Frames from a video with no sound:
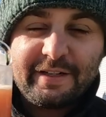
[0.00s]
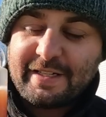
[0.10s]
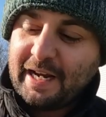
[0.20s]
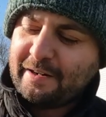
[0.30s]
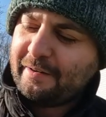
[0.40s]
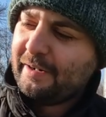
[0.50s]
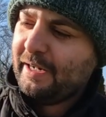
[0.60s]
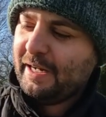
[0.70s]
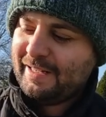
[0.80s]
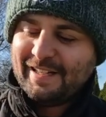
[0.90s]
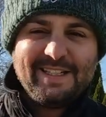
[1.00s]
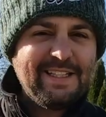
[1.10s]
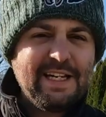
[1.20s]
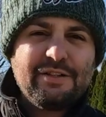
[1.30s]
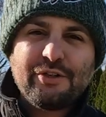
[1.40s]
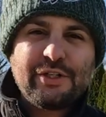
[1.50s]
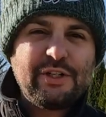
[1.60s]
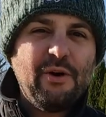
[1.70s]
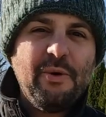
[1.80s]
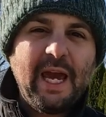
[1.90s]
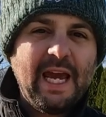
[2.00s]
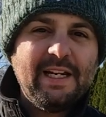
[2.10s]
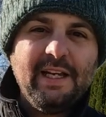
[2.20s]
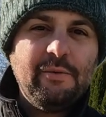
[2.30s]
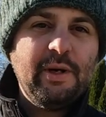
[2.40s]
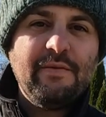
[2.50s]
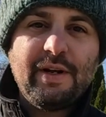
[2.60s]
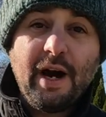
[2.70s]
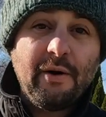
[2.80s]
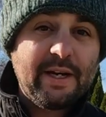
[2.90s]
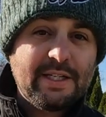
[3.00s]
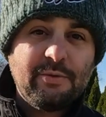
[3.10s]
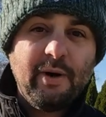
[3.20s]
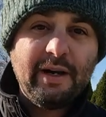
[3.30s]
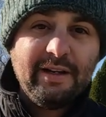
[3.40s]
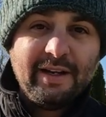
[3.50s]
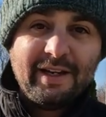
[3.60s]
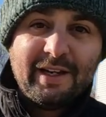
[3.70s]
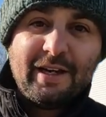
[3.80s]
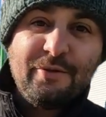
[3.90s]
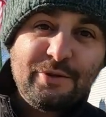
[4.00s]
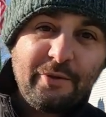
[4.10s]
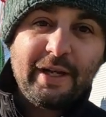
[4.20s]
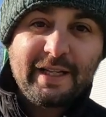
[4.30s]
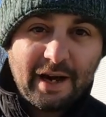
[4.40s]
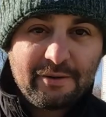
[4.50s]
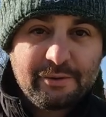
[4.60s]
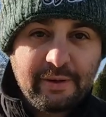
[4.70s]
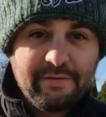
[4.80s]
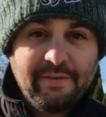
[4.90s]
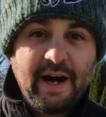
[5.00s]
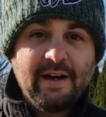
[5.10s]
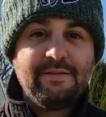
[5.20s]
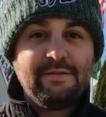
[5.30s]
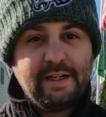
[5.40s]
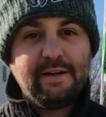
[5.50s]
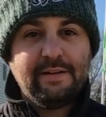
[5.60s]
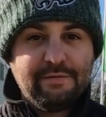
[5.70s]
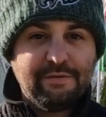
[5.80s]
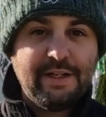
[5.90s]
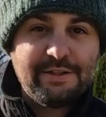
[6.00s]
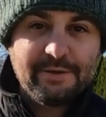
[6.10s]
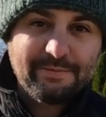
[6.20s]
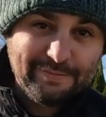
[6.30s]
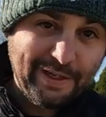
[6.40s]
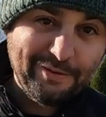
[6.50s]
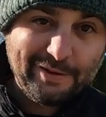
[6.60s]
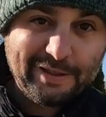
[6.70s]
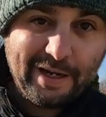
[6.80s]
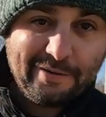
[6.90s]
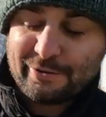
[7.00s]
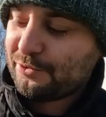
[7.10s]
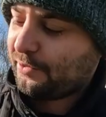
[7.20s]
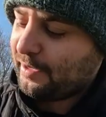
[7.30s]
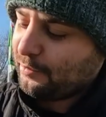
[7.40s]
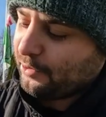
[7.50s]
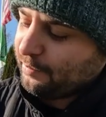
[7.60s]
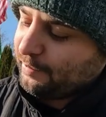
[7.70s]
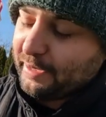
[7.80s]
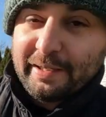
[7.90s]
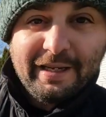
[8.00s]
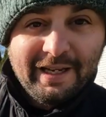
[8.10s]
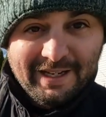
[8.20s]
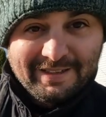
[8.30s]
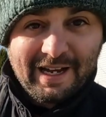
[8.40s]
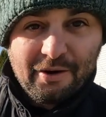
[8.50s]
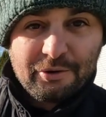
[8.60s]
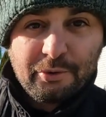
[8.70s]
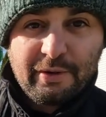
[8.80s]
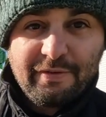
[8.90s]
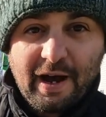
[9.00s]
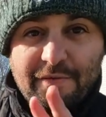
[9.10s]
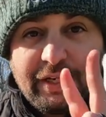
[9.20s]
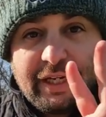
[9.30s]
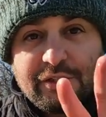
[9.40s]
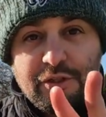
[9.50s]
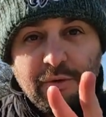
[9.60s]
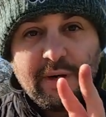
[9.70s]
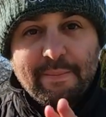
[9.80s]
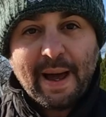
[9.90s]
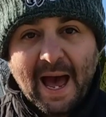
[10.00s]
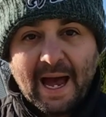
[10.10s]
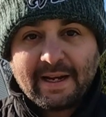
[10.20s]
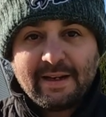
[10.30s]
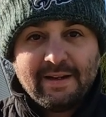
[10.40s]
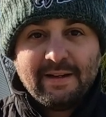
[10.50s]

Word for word: Container. These things are so handy, you will not even know. And guess what? It was only $1.25. You know, inflation, not really the dollar store anymore, but $1.25 and you get two in a pack.